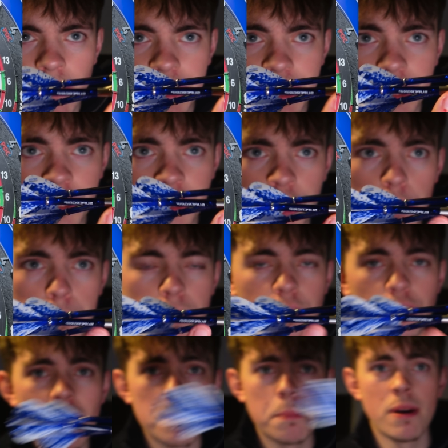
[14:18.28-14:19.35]
that's a super
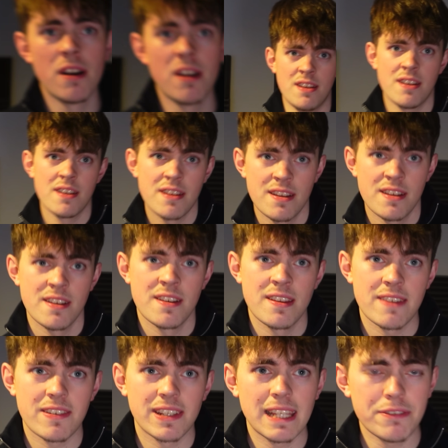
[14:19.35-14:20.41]
grip.
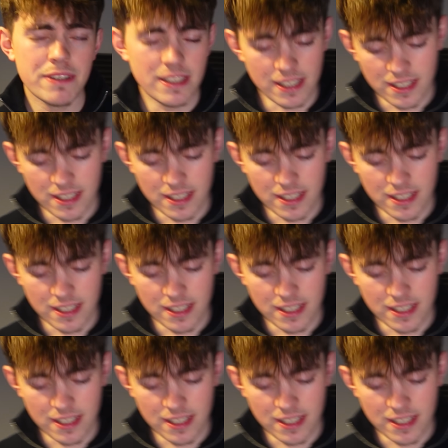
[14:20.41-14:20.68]
You're gonna laugh, ain't